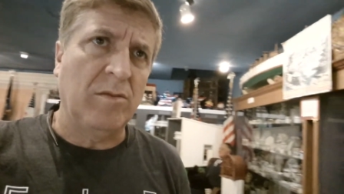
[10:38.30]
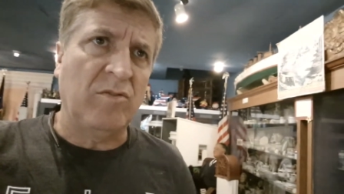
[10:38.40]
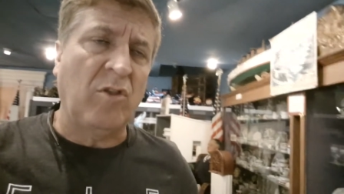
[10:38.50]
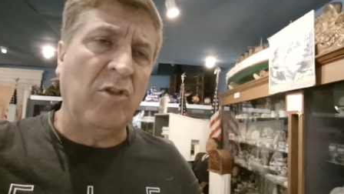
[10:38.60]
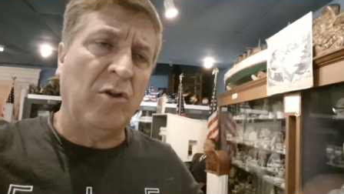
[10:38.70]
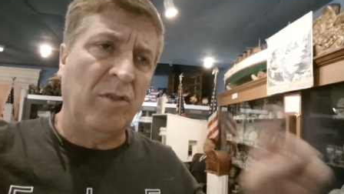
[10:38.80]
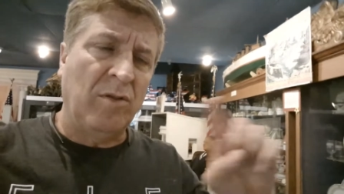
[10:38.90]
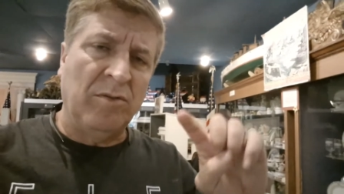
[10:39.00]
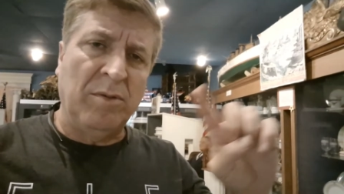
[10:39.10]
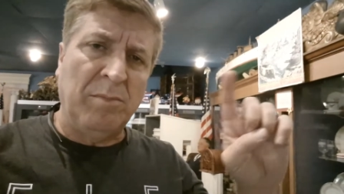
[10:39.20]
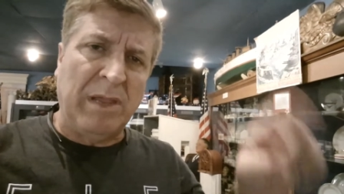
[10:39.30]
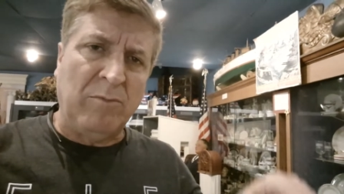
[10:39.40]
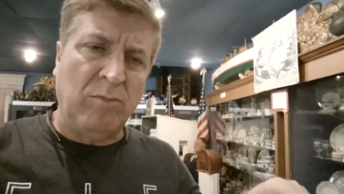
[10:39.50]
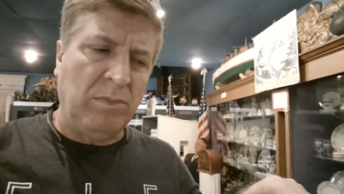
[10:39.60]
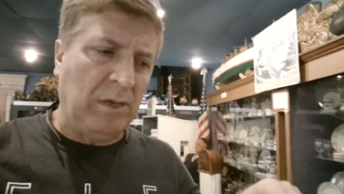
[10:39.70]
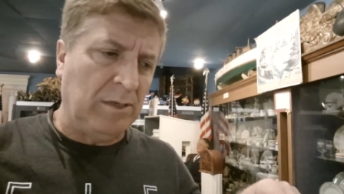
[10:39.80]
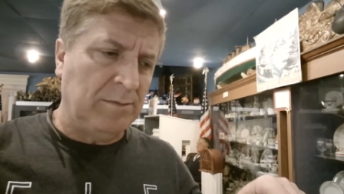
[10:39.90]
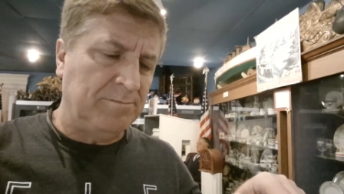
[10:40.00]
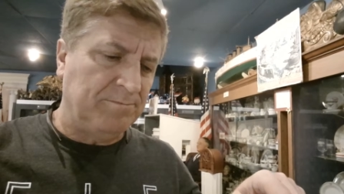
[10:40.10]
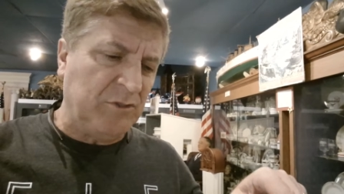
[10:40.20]
so you go to the, the main
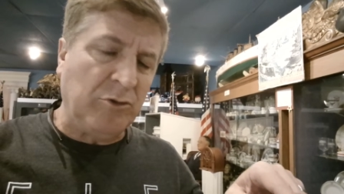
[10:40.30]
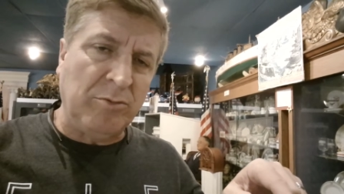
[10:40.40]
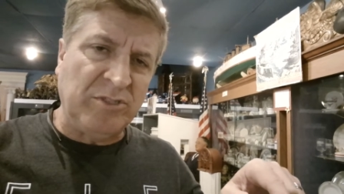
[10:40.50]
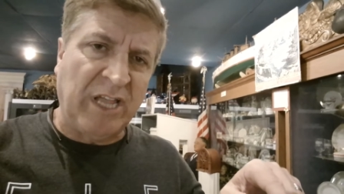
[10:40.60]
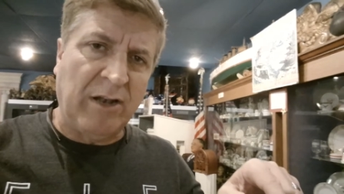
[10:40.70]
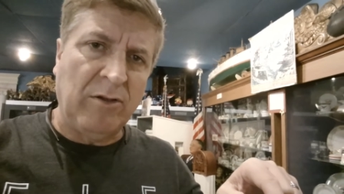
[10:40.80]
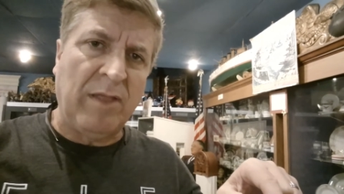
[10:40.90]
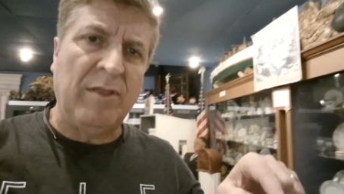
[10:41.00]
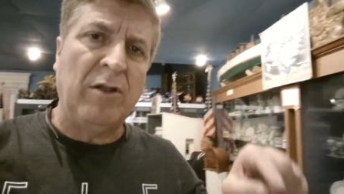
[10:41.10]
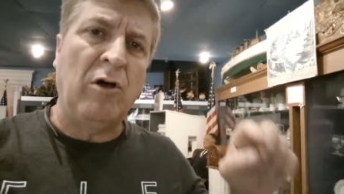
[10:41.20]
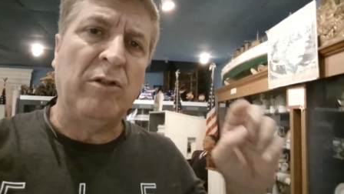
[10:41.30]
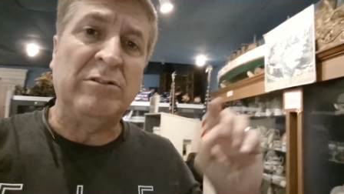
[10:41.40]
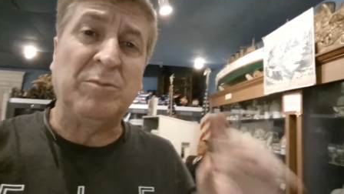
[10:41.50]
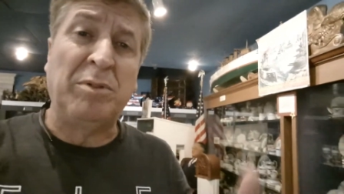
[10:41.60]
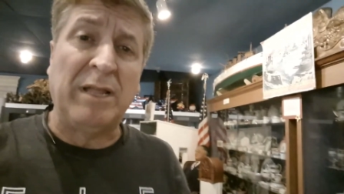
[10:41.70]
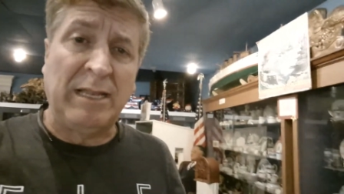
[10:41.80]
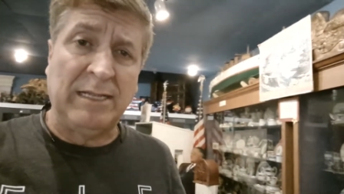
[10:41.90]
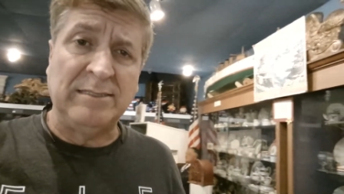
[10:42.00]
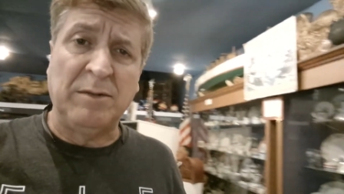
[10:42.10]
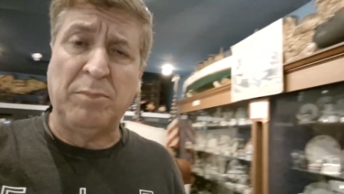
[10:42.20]
um, YouTube channel, and then on there's a
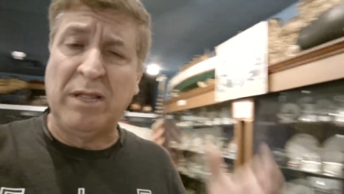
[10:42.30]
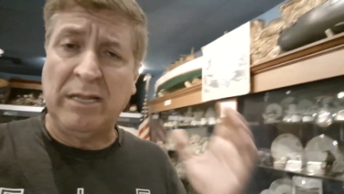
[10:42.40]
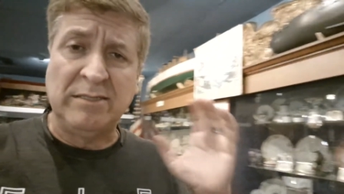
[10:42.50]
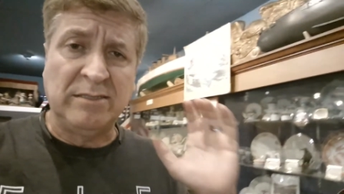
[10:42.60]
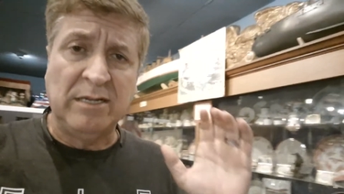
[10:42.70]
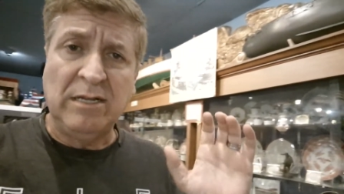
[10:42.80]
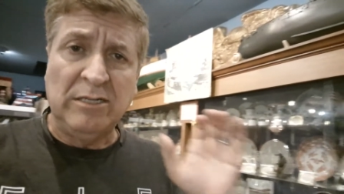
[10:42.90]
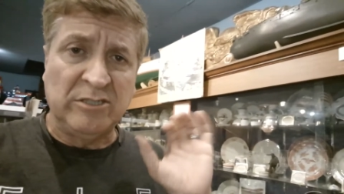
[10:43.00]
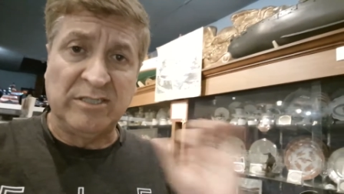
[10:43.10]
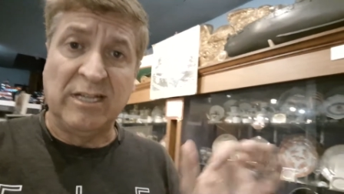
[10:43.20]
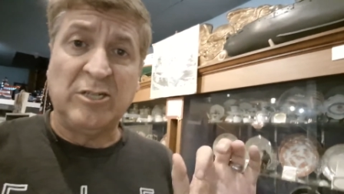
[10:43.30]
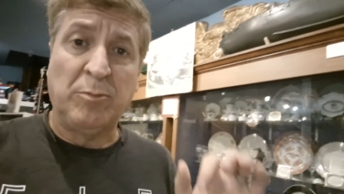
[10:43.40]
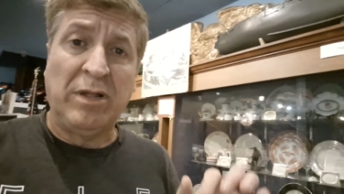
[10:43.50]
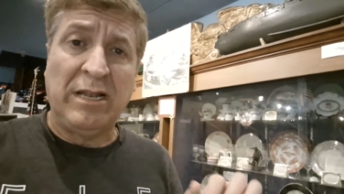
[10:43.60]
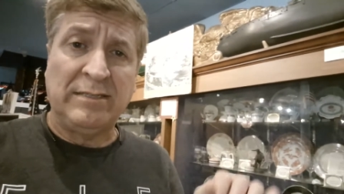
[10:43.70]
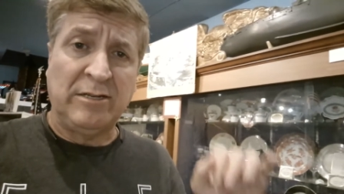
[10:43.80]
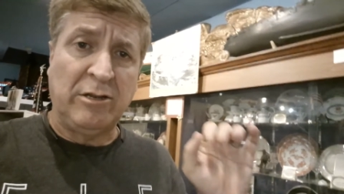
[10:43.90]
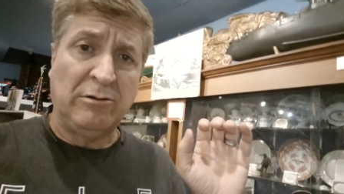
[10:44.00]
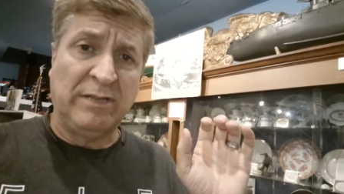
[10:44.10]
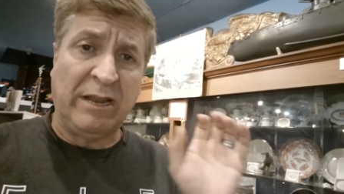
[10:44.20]
playlist, and playlists, just select your playlist, and
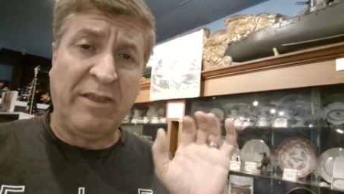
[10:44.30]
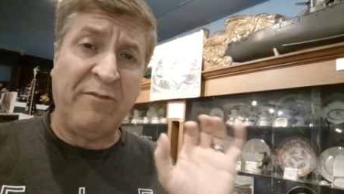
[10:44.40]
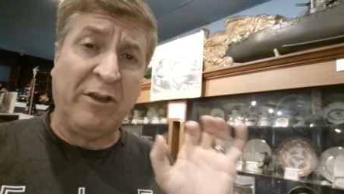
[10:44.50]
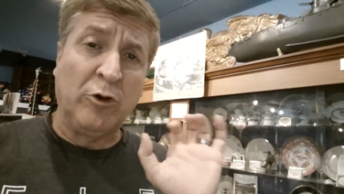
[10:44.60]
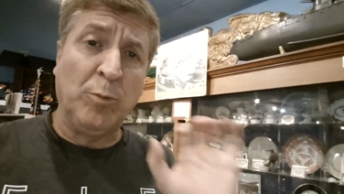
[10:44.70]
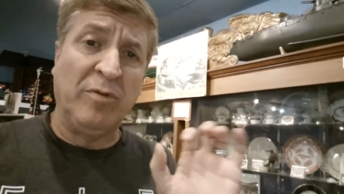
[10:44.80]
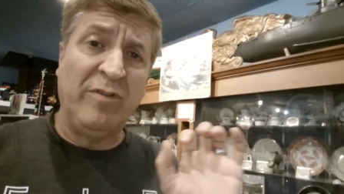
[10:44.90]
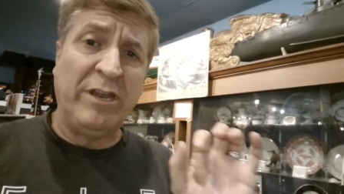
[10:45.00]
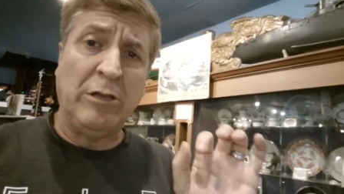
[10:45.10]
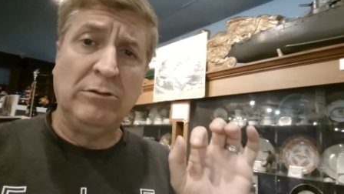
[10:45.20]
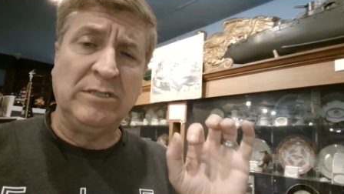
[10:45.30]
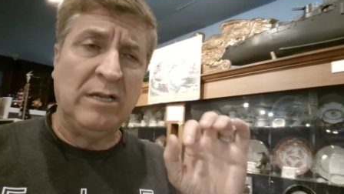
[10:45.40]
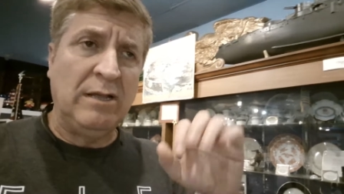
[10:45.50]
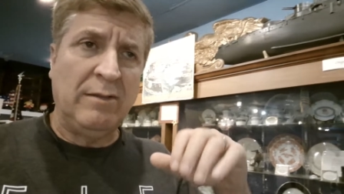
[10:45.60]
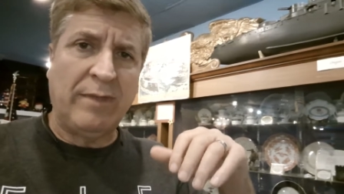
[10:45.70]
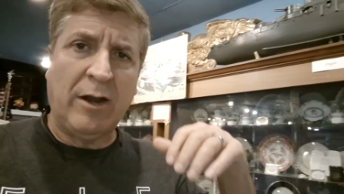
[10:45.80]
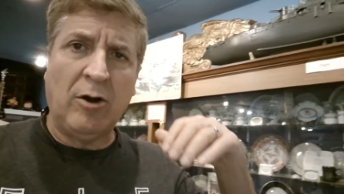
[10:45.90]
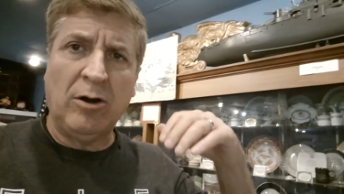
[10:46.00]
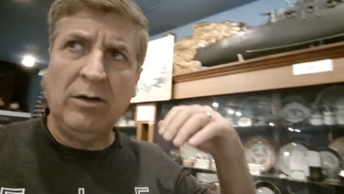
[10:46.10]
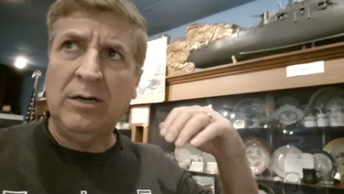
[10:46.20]
it'll, it'll give you a group of videos that
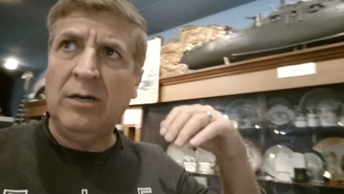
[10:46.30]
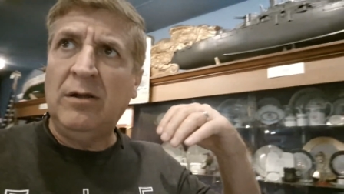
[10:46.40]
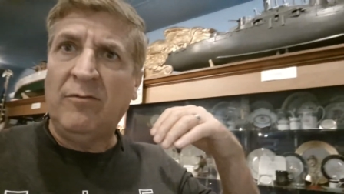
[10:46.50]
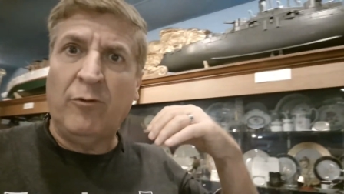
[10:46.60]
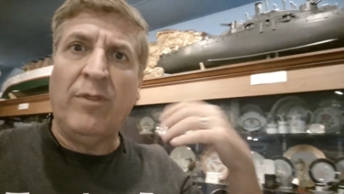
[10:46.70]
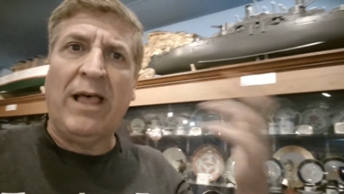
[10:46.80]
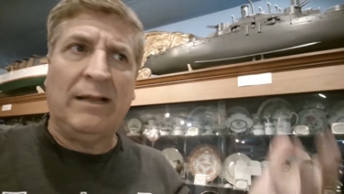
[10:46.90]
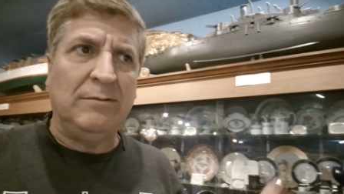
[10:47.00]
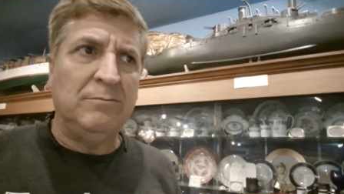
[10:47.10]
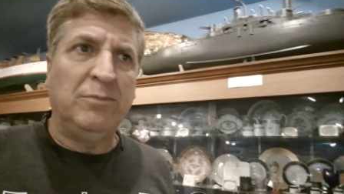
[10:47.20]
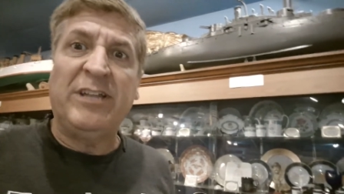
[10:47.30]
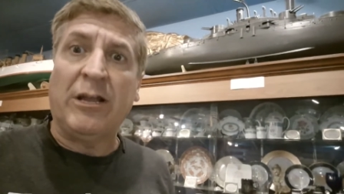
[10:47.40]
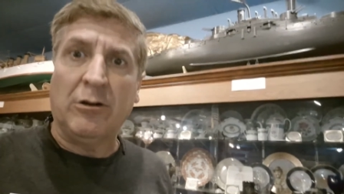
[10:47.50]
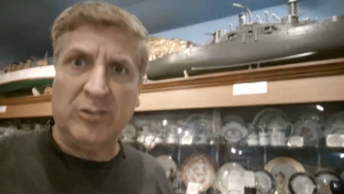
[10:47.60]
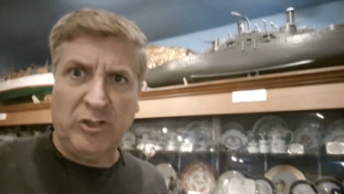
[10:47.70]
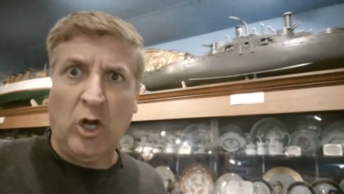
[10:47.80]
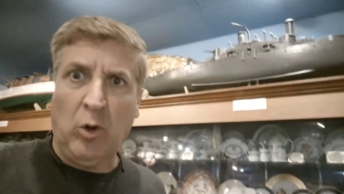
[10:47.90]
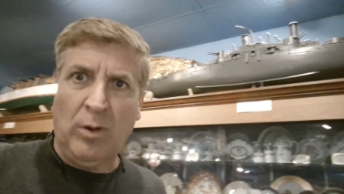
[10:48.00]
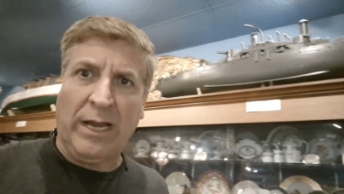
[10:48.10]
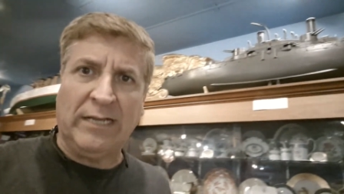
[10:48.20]
are for that particular
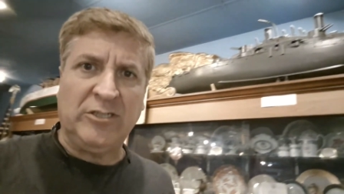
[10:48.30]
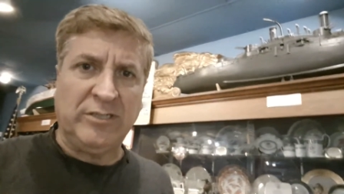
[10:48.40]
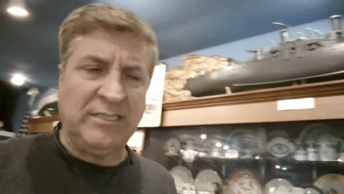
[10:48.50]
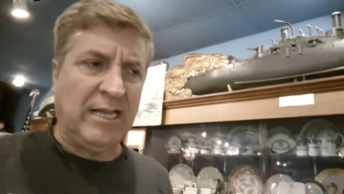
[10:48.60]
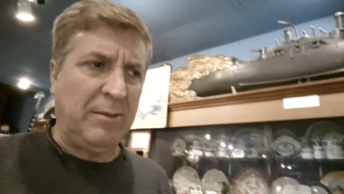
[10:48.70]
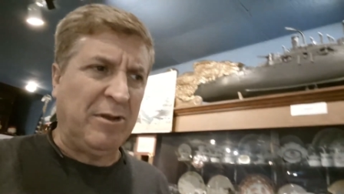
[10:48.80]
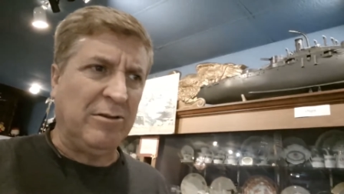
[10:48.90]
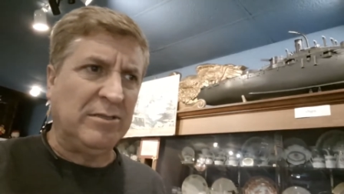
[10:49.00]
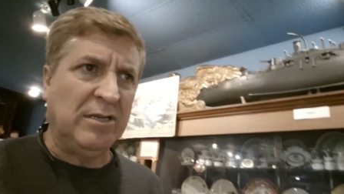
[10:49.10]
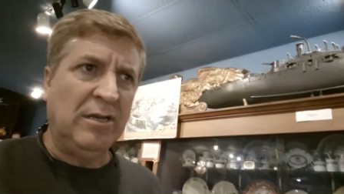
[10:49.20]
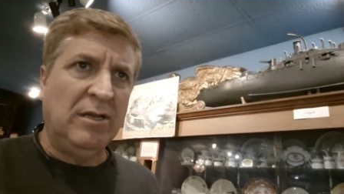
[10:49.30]
show, I guess you could say, because